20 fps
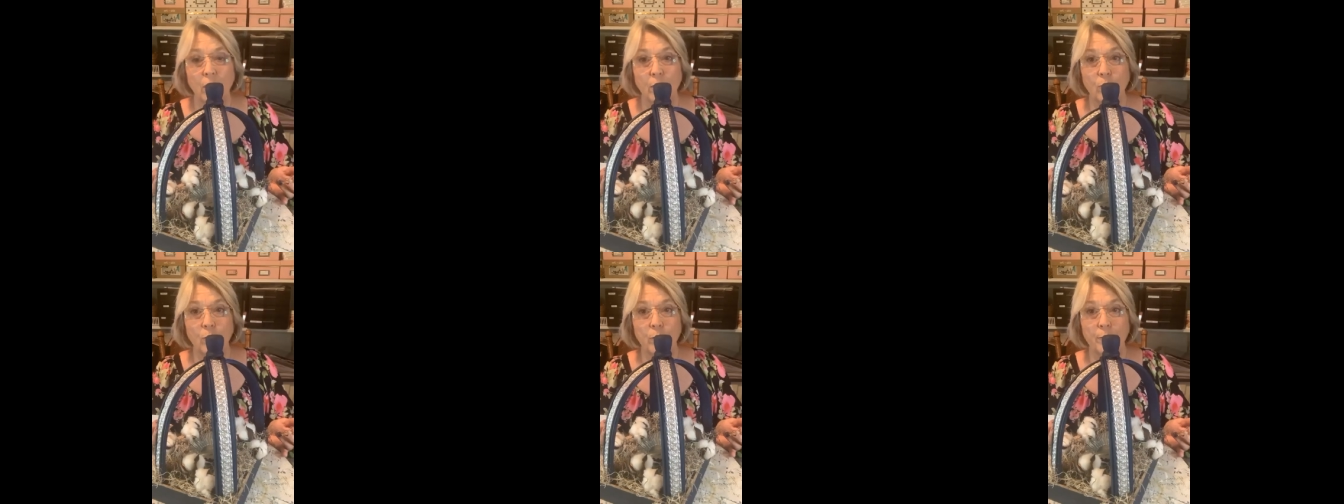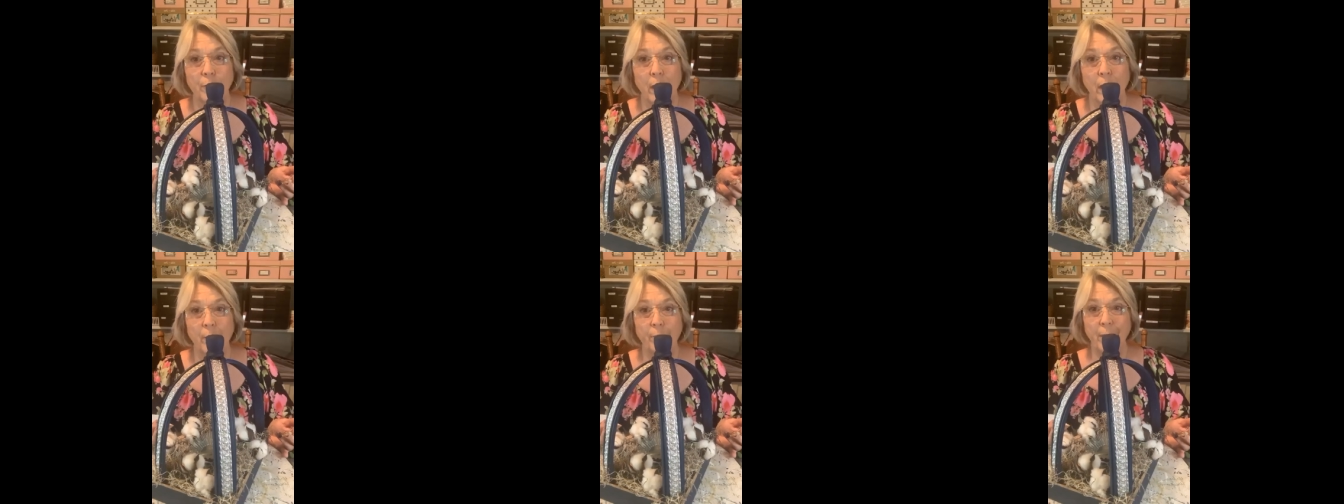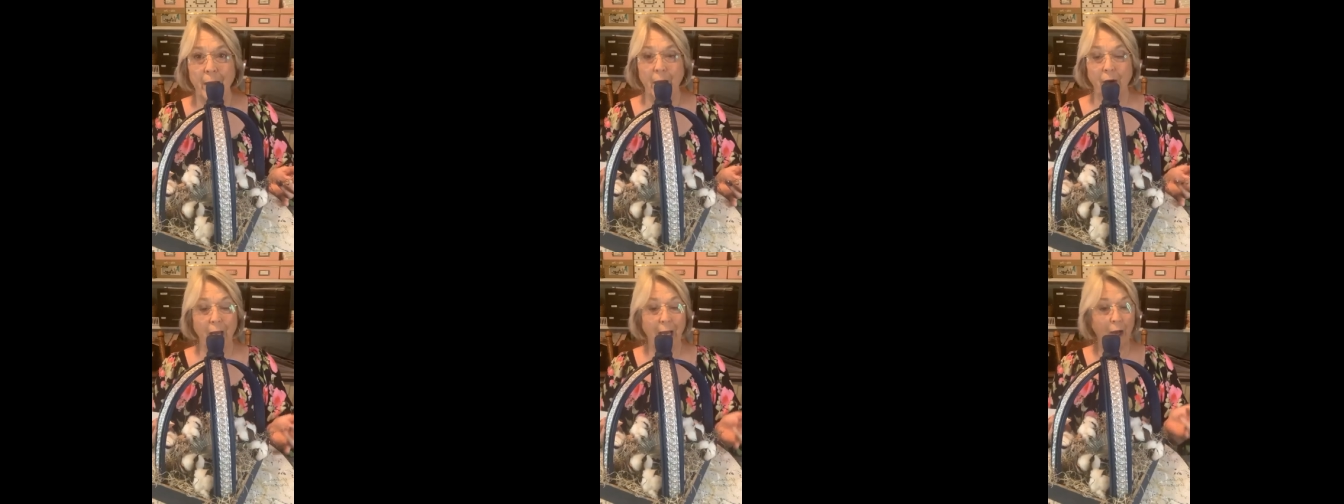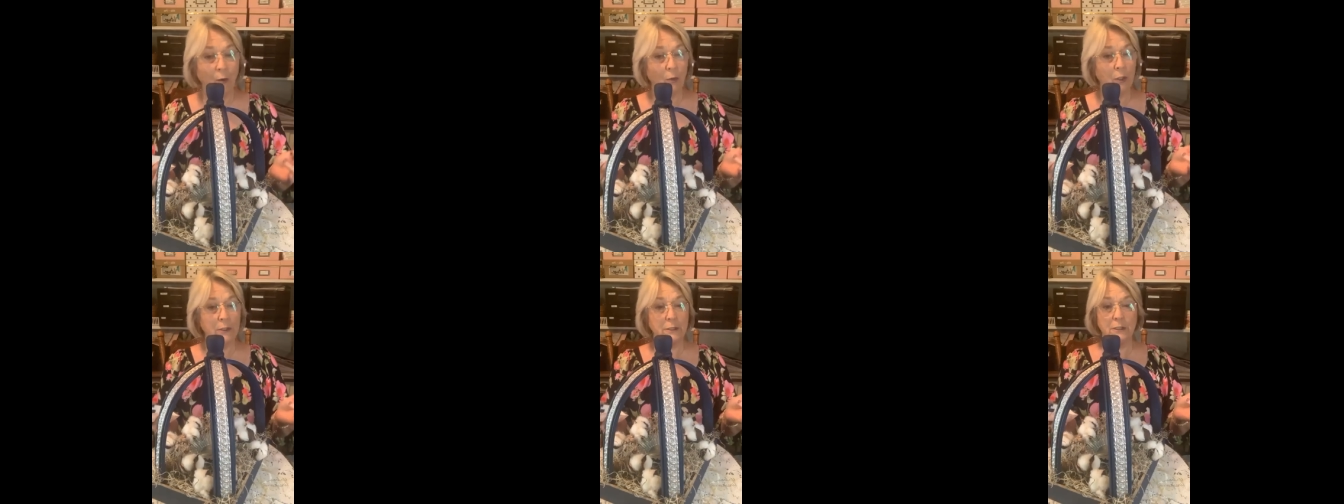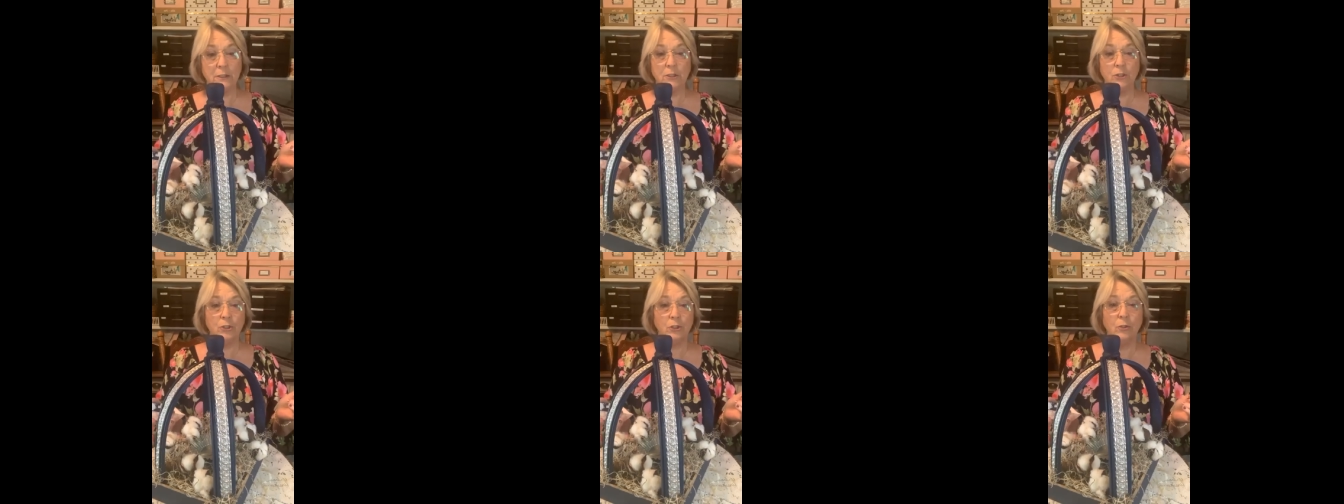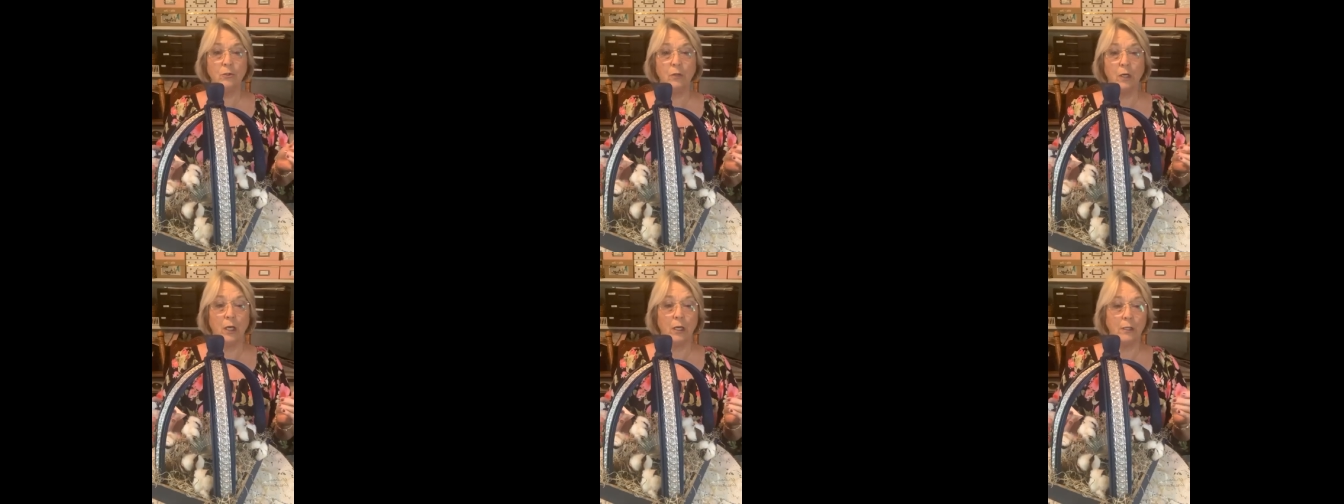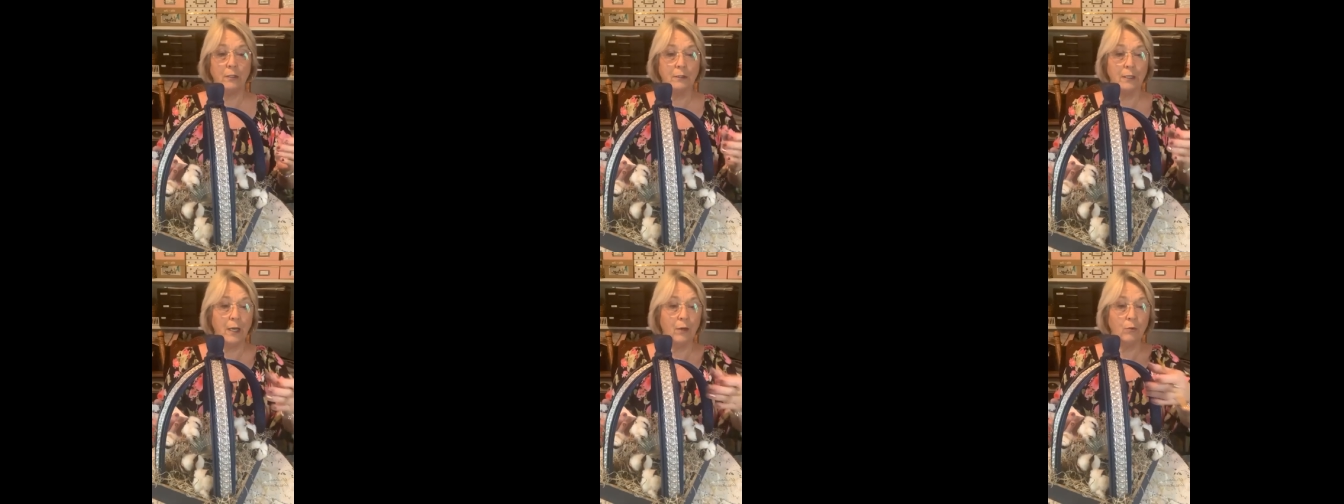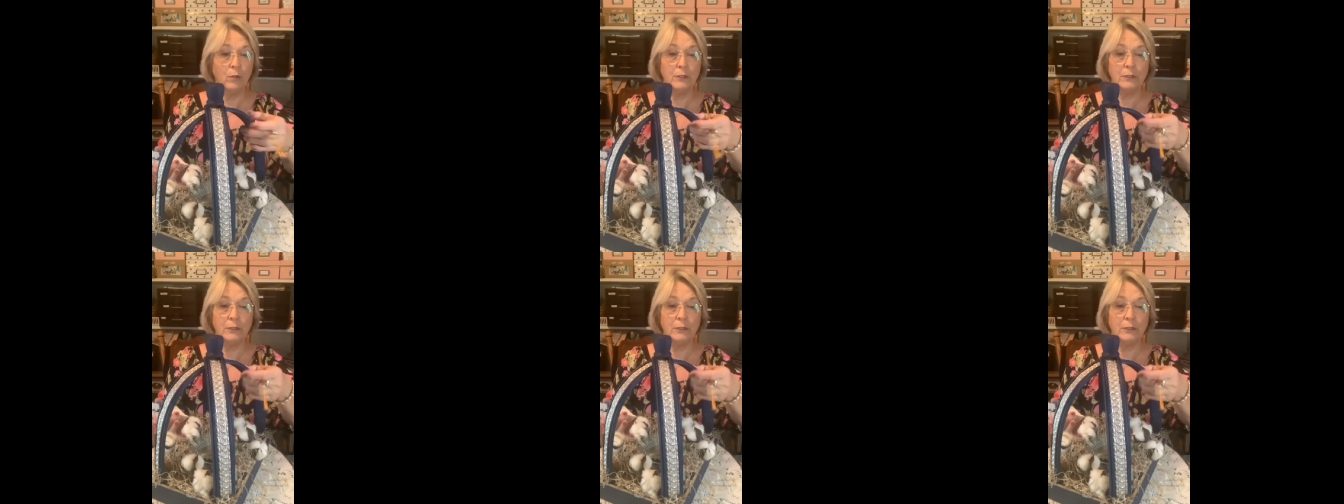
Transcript: Thought it would pop out. I wasn't sure.